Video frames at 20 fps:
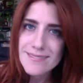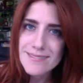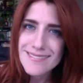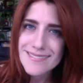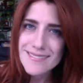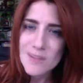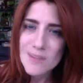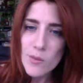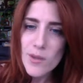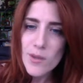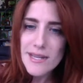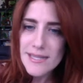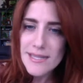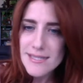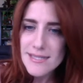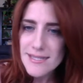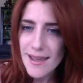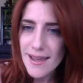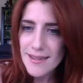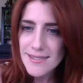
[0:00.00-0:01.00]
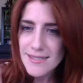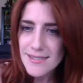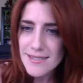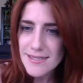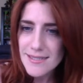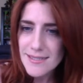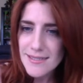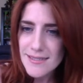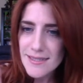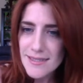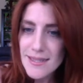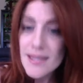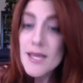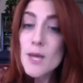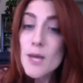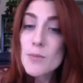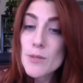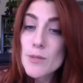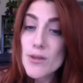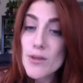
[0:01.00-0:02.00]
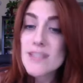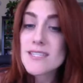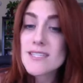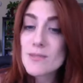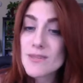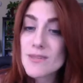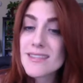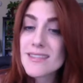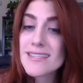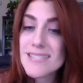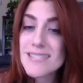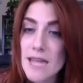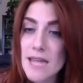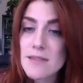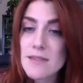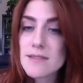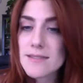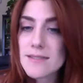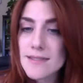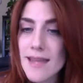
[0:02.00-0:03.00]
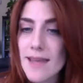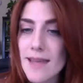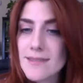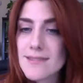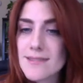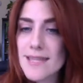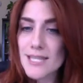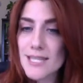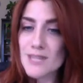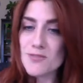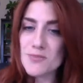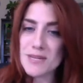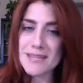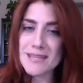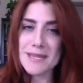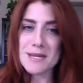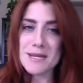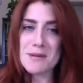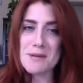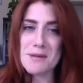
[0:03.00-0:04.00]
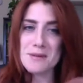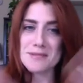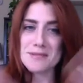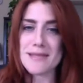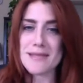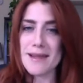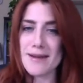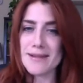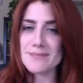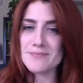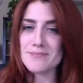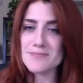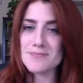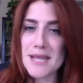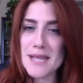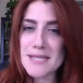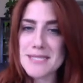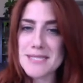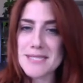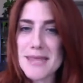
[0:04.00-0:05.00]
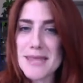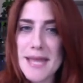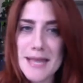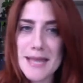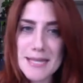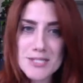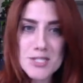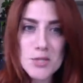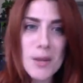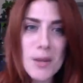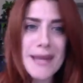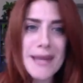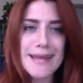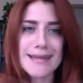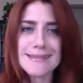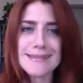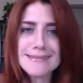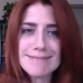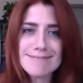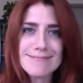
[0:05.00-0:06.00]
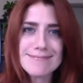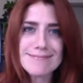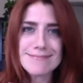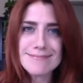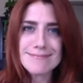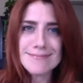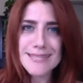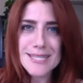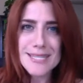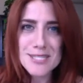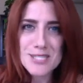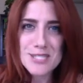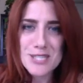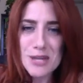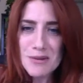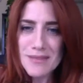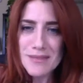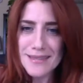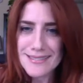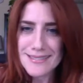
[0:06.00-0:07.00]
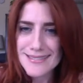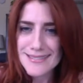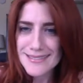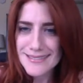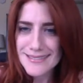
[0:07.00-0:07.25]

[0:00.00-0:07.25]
What is that? Be present with intent. Yes, thank you for putting that in quotes, Karen. I said that. Let's tweet it. Let's do this.